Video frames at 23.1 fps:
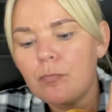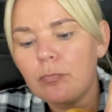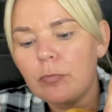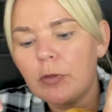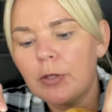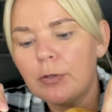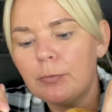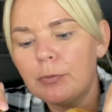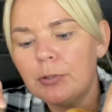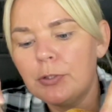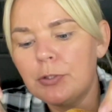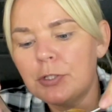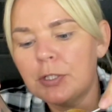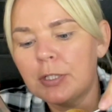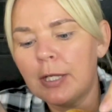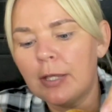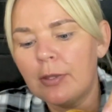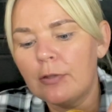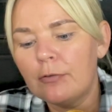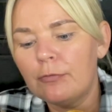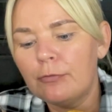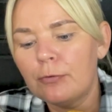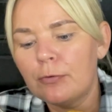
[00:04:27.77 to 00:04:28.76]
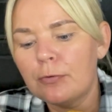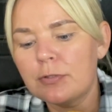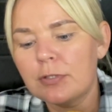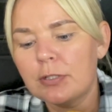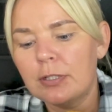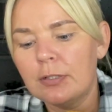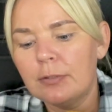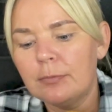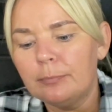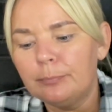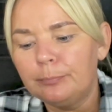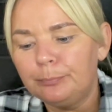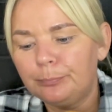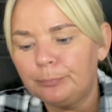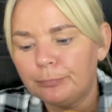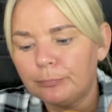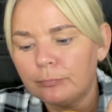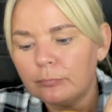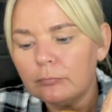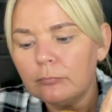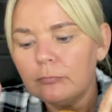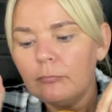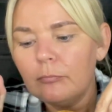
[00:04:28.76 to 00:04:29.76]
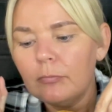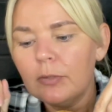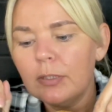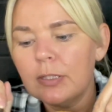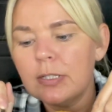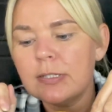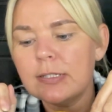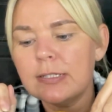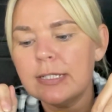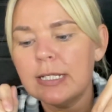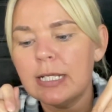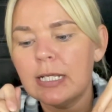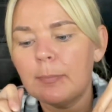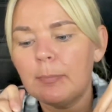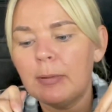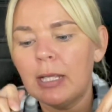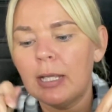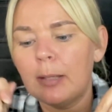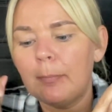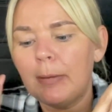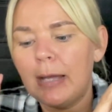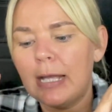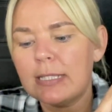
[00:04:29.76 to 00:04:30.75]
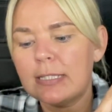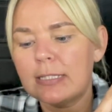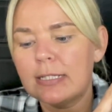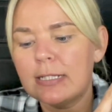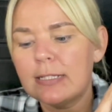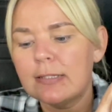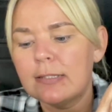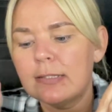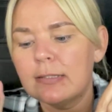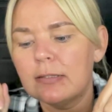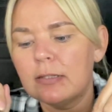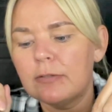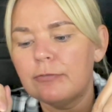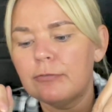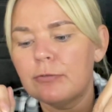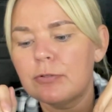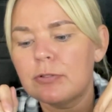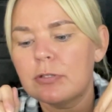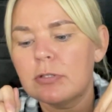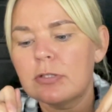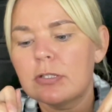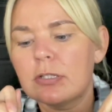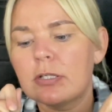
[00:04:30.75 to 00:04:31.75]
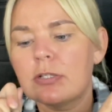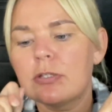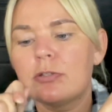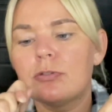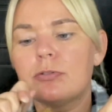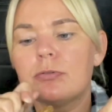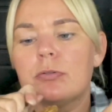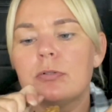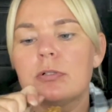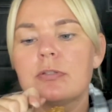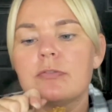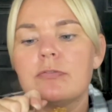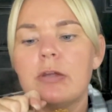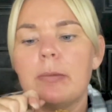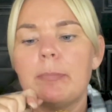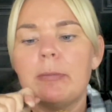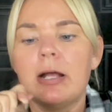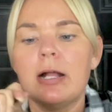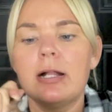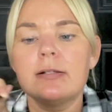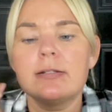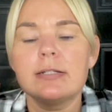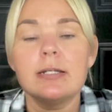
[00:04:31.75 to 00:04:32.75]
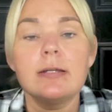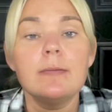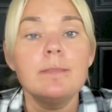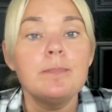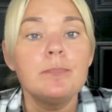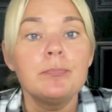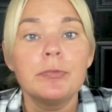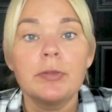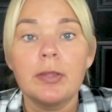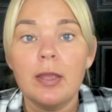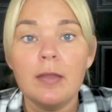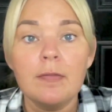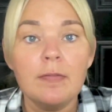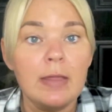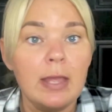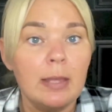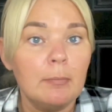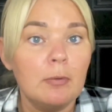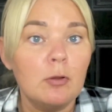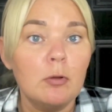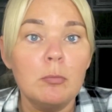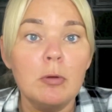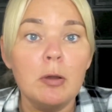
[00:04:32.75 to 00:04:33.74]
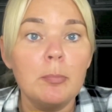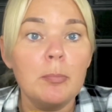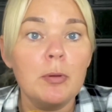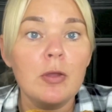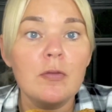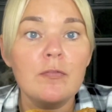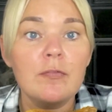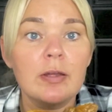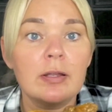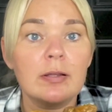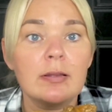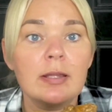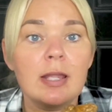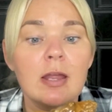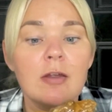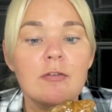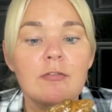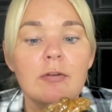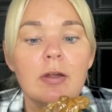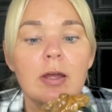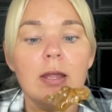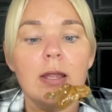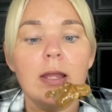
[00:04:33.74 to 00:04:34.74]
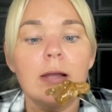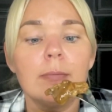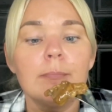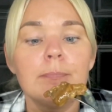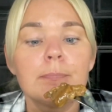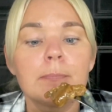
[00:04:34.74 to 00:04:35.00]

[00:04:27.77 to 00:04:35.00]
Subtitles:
We usually get the frozen steak baked pasties and the frozen sausage rolls from Aldi, and then come out perfect in the air fryer.